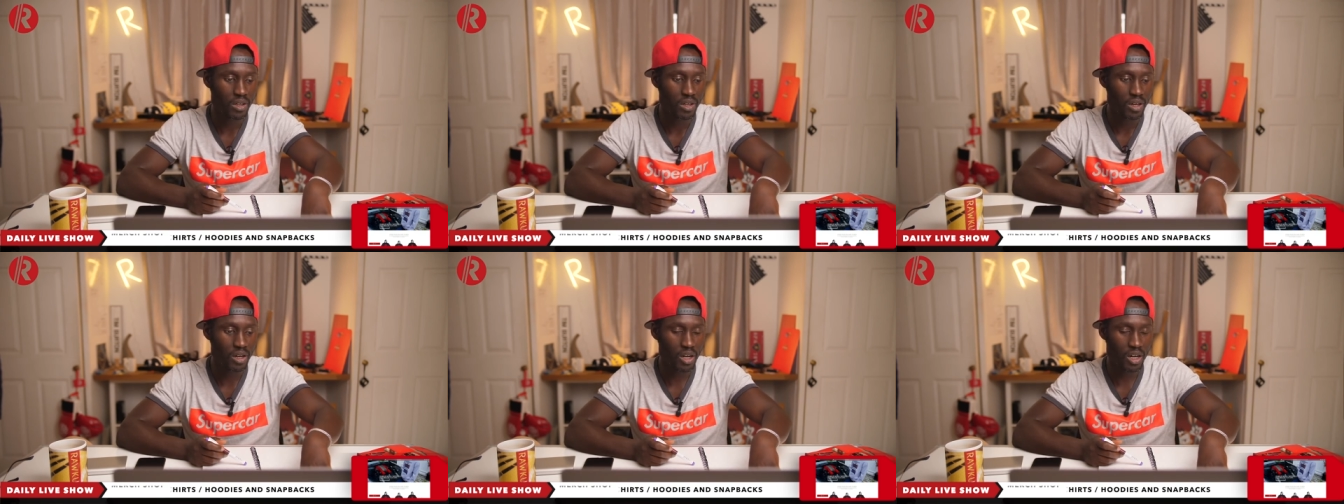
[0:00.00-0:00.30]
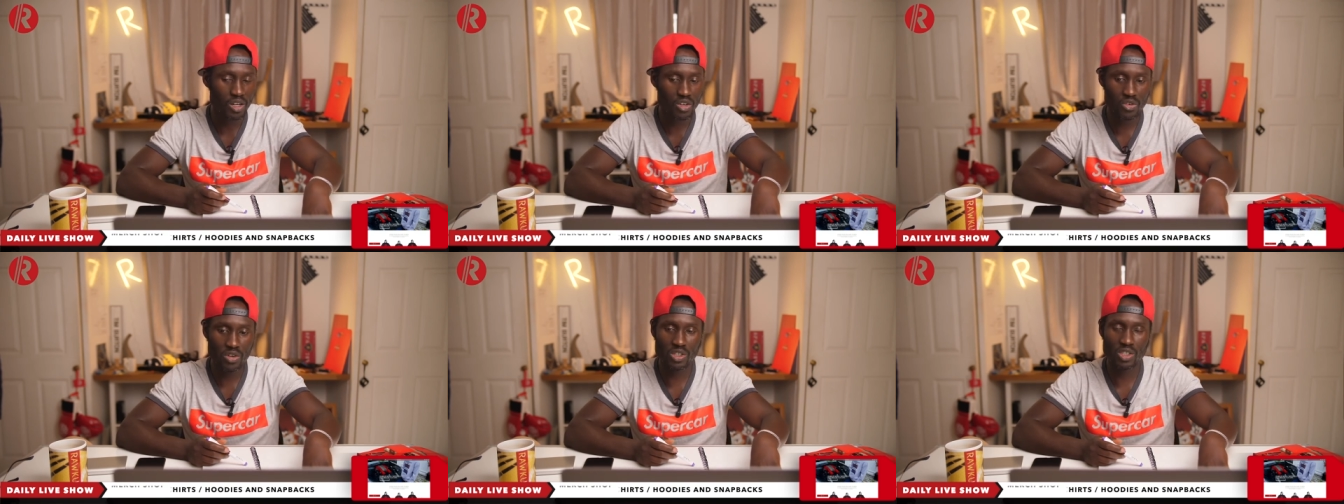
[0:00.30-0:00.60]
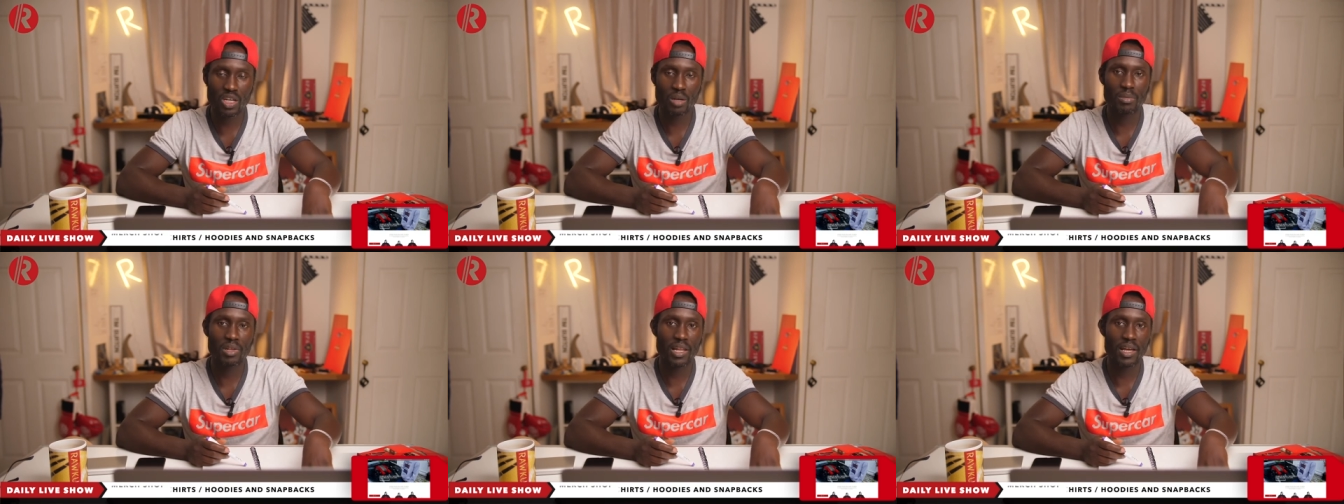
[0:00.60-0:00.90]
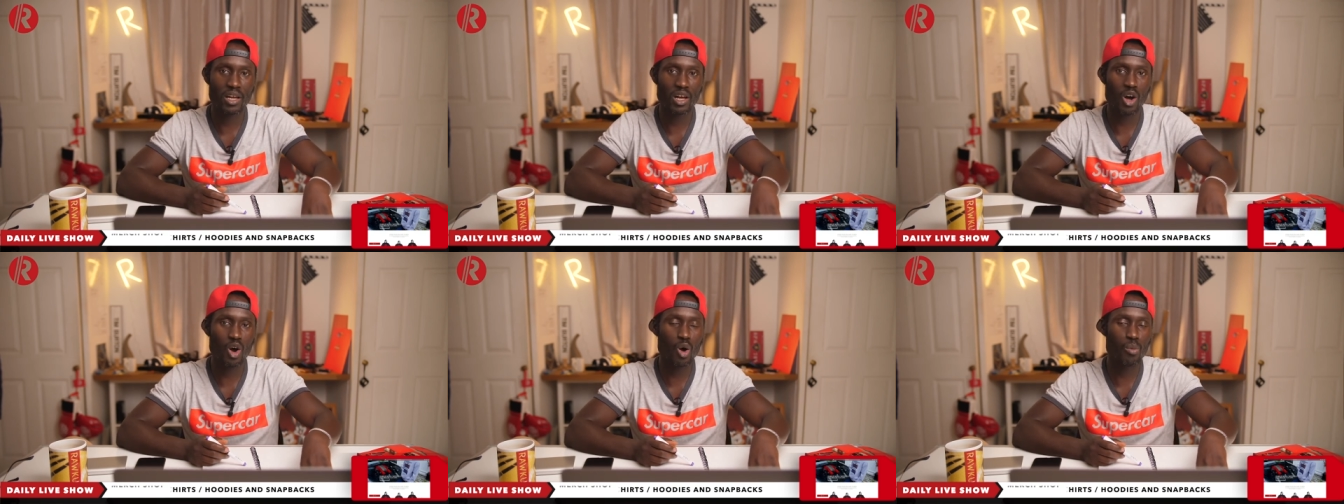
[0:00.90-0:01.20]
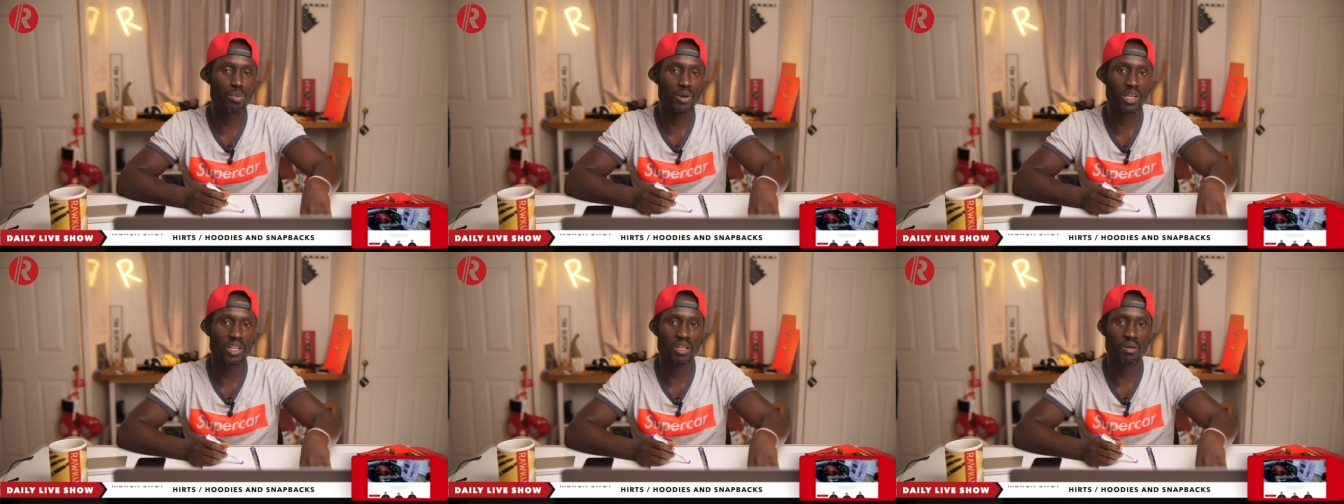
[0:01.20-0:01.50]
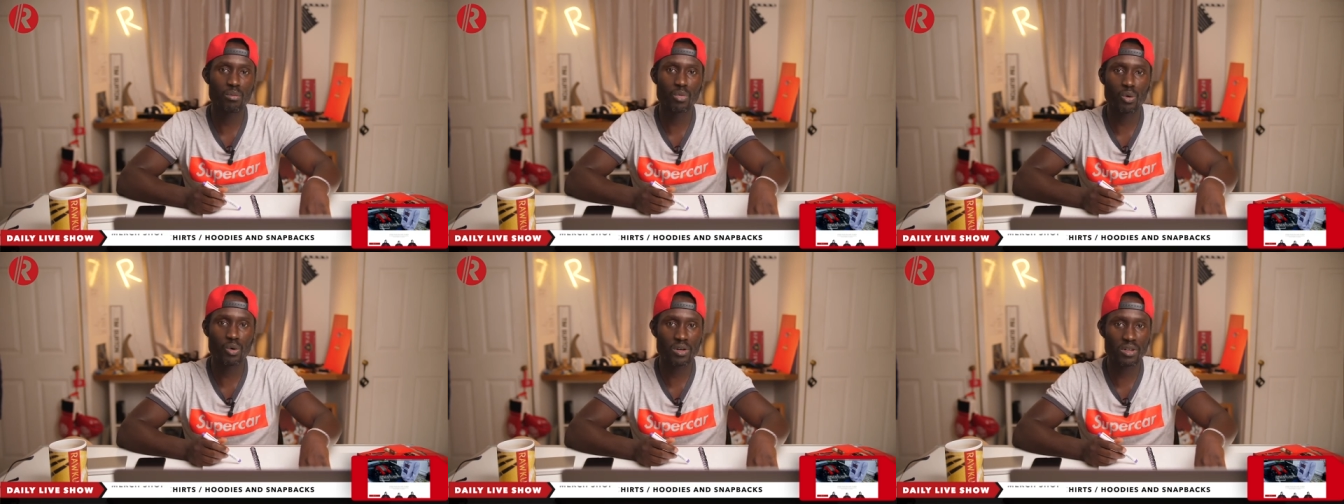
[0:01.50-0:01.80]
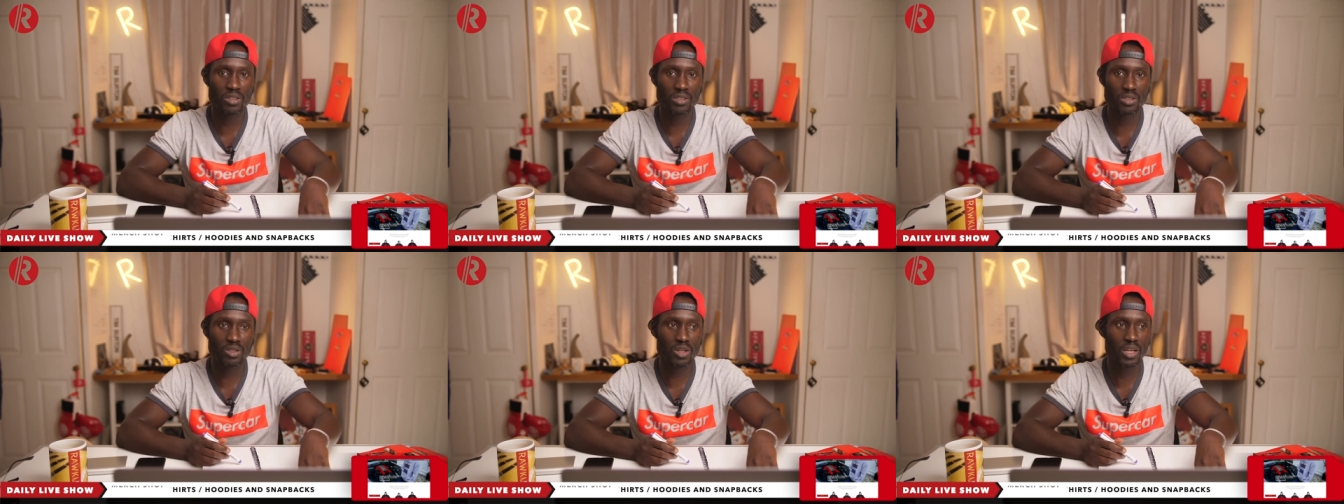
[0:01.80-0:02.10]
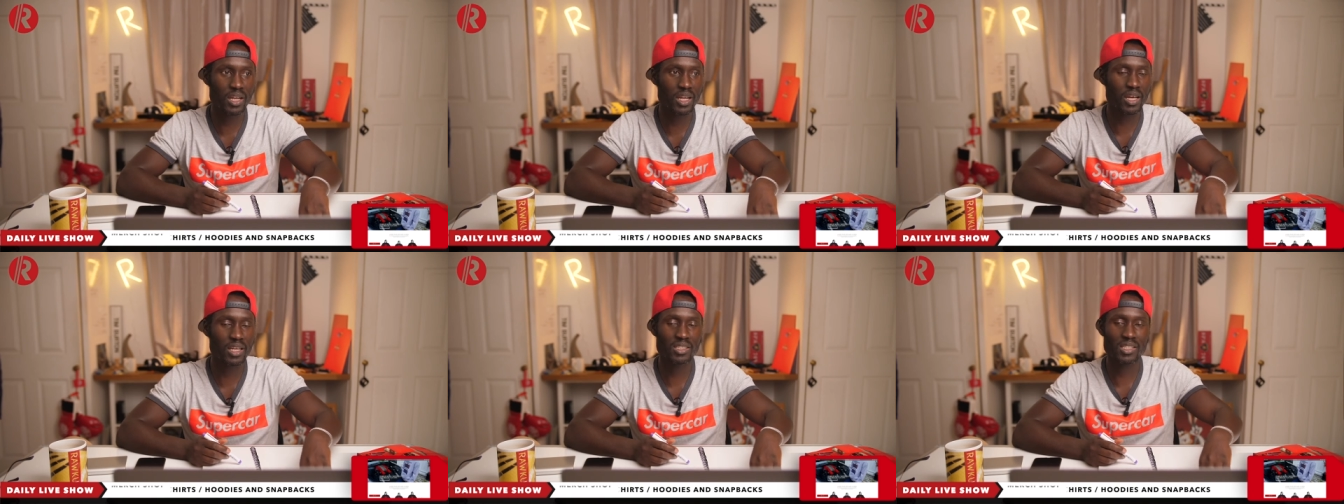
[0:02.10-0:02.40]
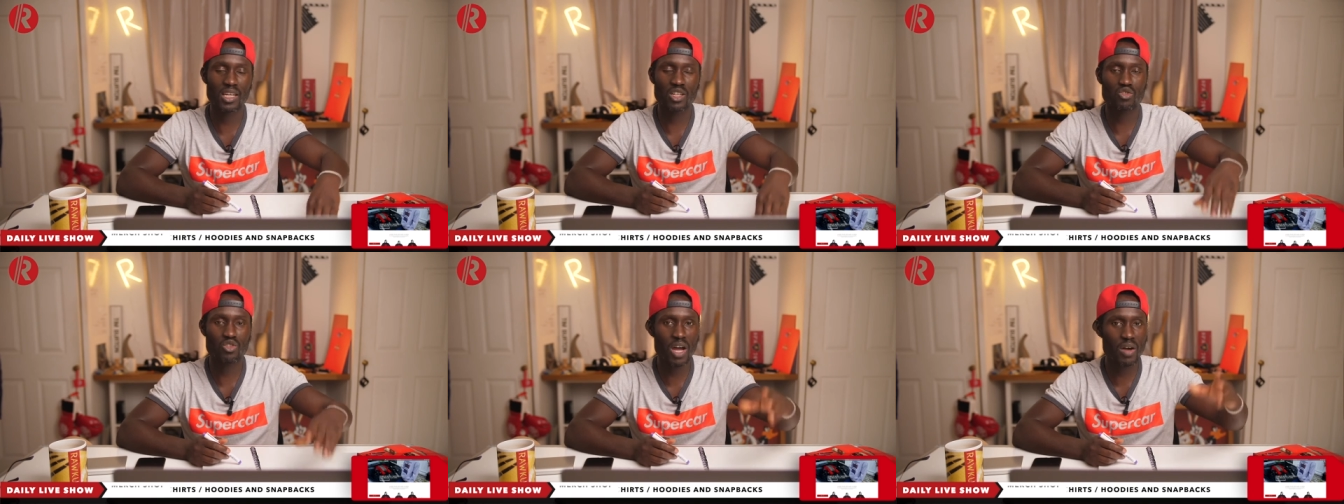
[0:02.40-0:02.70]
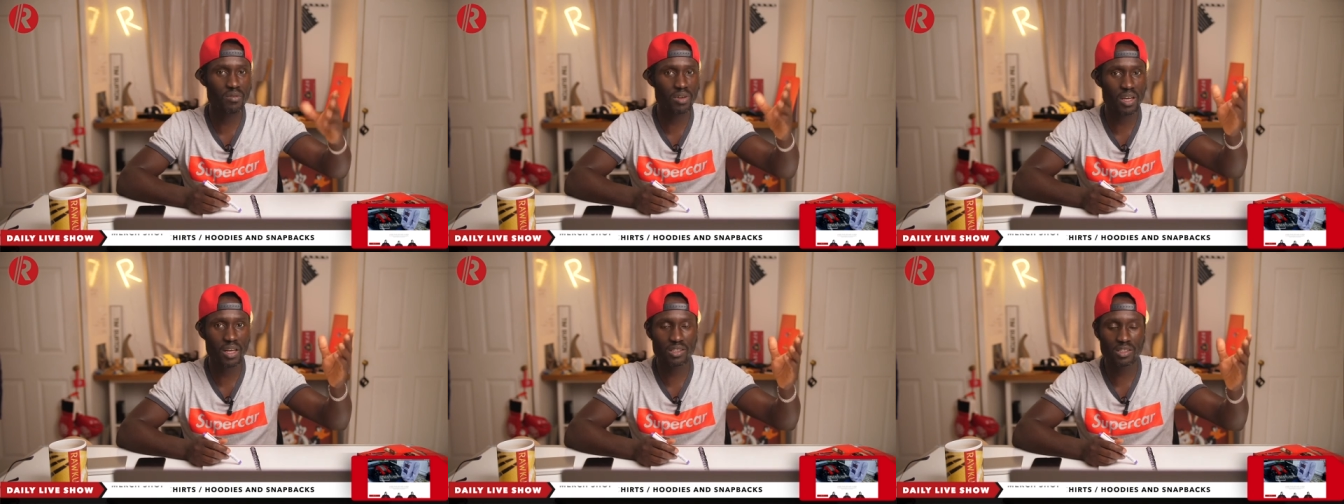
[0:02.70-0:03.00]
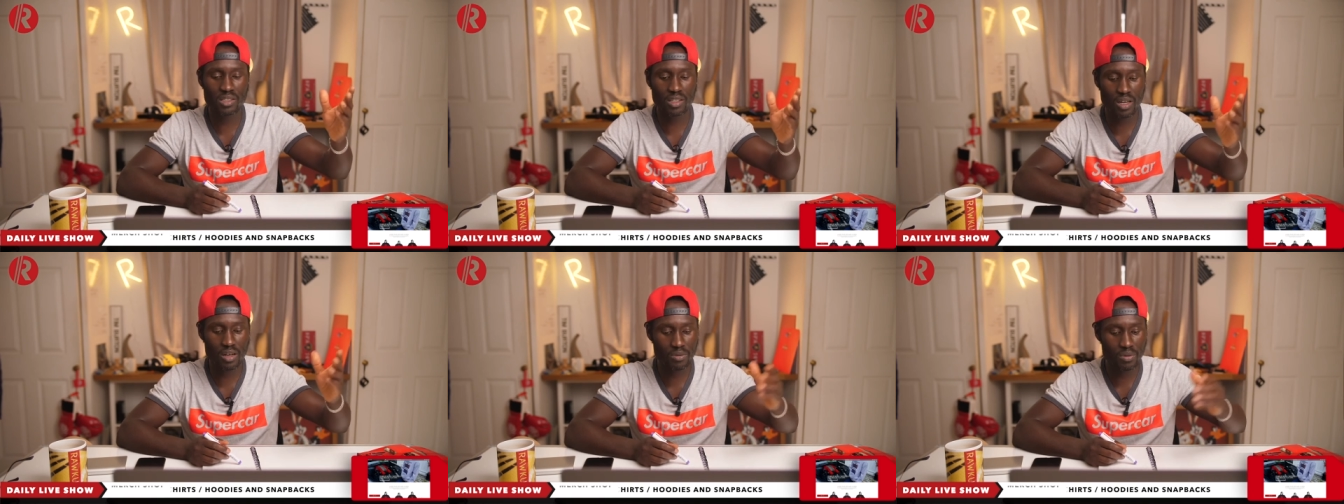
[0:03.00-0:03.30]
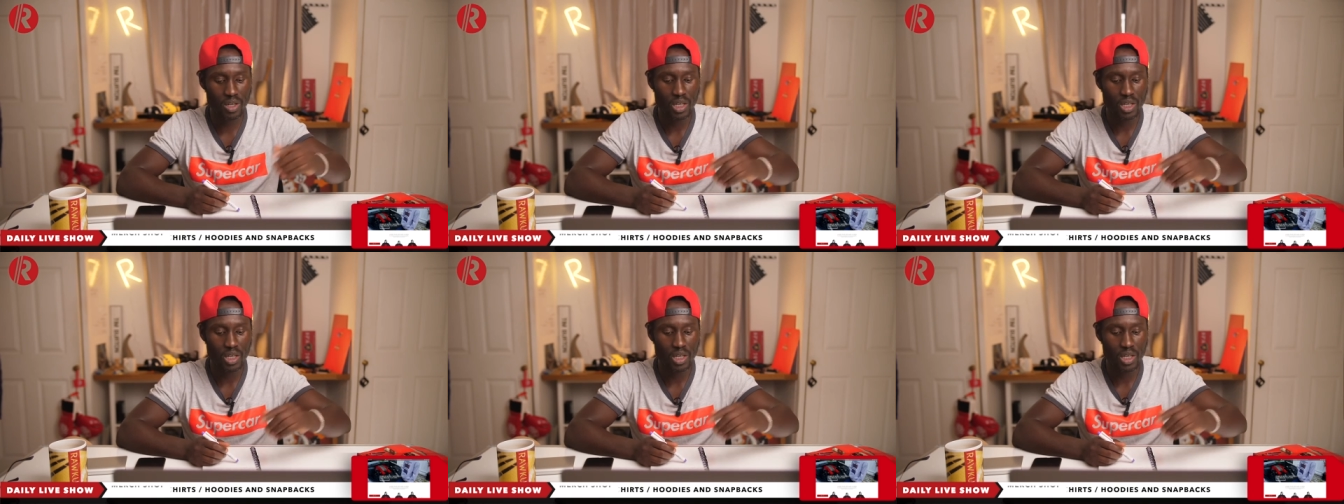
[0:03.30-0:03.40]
countries going to be like opening the borders so that they can start traveling and stuff.